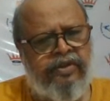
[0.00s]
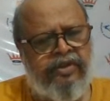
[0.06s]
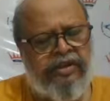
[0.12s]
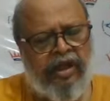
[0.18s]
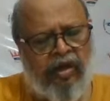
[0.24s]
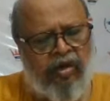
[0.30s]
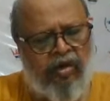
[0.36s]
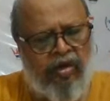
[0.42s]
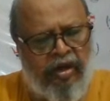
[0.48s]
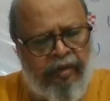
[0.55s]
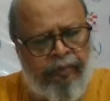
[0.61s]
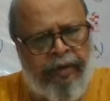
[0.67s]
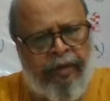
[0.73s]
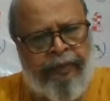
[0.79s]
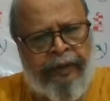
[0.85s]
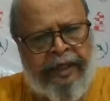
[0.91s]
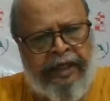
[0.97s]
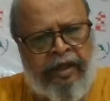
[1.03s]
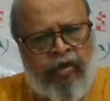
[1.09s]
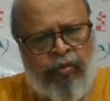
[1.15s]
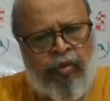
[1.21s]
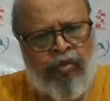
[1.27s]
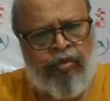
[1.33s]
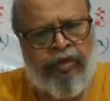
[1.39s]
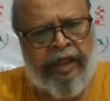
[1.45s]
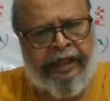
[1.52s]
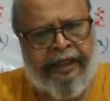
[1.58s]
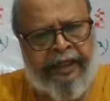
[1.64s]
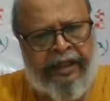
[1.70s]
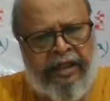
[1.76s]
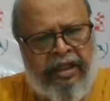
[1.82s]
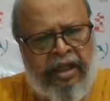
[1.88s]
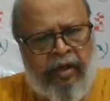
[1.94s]
Now preparing to move the
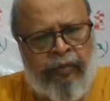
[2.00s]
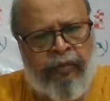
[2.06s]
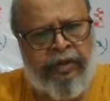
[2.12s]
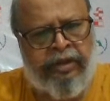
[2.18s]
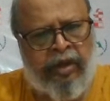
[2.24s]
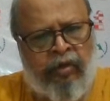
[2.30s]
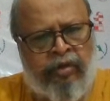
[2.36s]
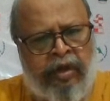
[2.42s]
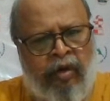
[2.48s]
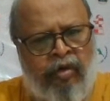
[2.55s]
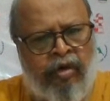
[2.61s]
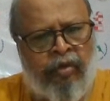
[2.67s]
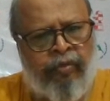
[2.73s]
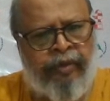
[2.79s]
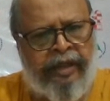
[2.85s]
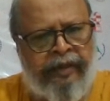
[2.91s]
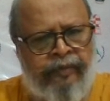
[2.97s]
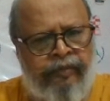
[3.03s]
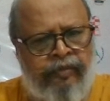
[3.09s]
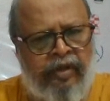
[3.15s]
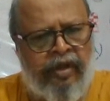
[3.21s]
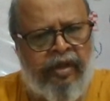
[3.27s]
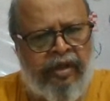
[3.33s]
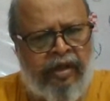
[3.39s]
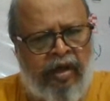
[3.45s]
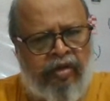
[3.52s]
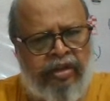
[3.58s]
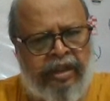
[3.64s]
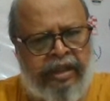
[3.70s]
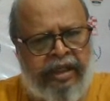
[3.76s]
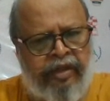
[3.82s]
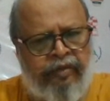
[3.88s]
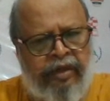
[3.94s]
king without counterplay. Now
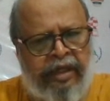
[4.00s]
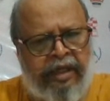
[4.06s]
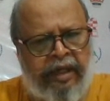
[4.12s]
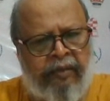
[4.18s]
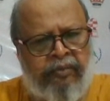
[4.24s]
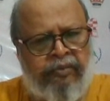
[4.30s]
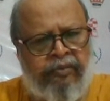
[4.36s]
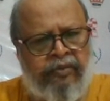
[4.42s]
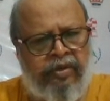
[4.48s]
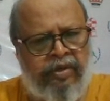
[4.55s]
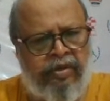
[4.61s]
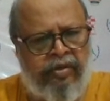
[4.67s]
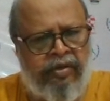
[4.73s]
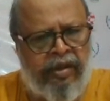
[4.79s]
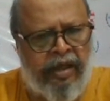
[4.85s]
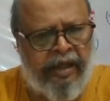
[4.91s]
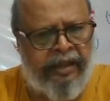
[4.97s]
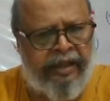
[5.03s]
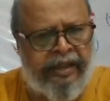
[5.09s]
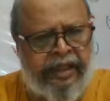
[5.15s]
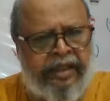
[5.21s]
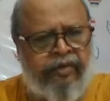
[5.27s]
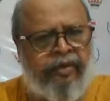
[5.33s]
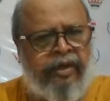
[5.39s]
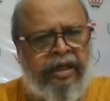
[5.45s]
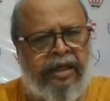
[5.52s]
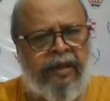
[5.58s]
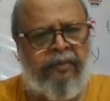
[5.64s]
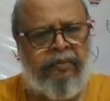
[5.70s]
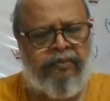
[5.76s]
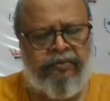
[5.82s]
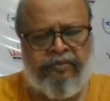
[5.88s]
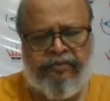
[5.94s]
the king will come and the king will
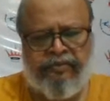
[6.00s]
come.